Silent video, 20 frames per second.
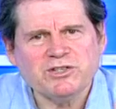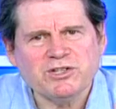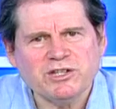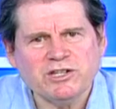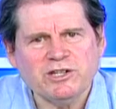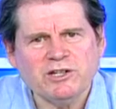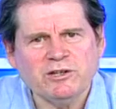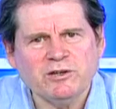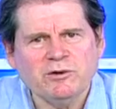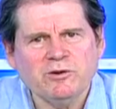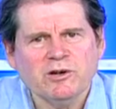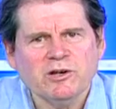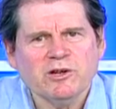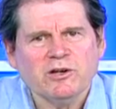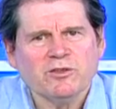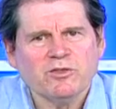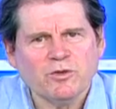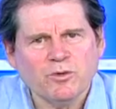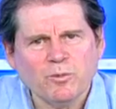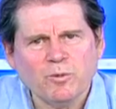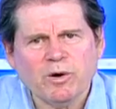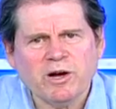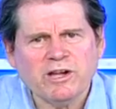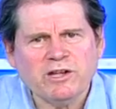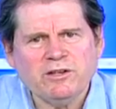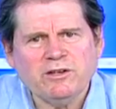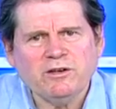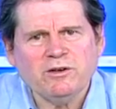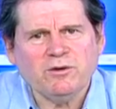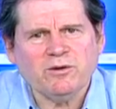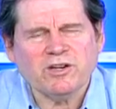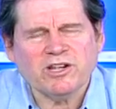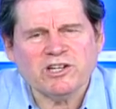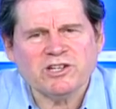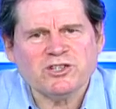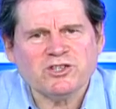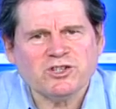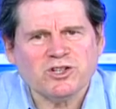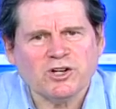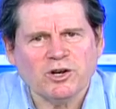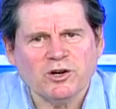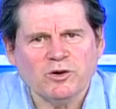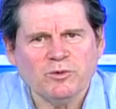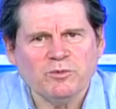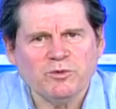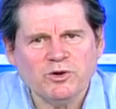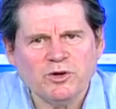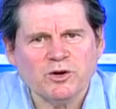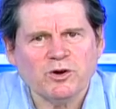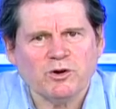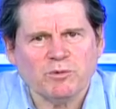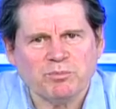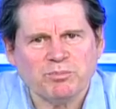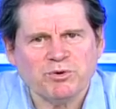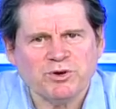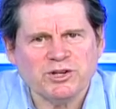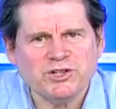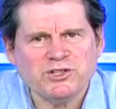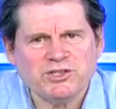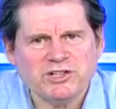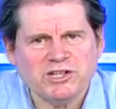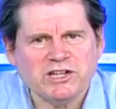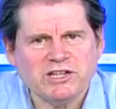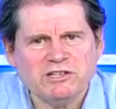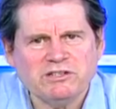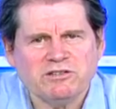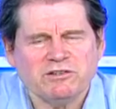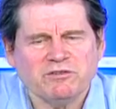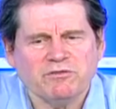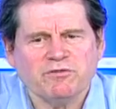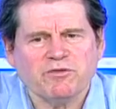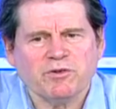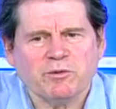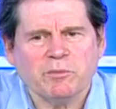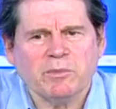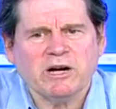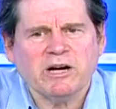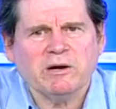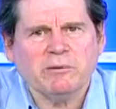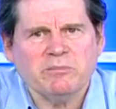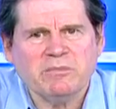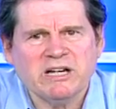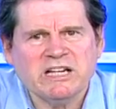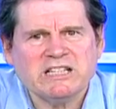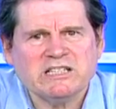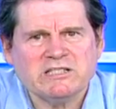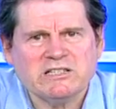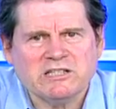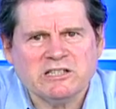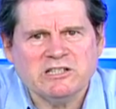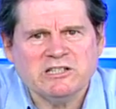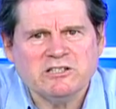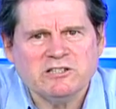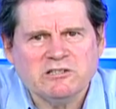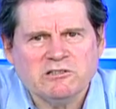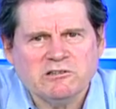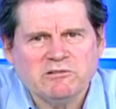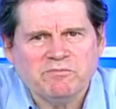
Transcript: to you. The way you can show your appreciation for my message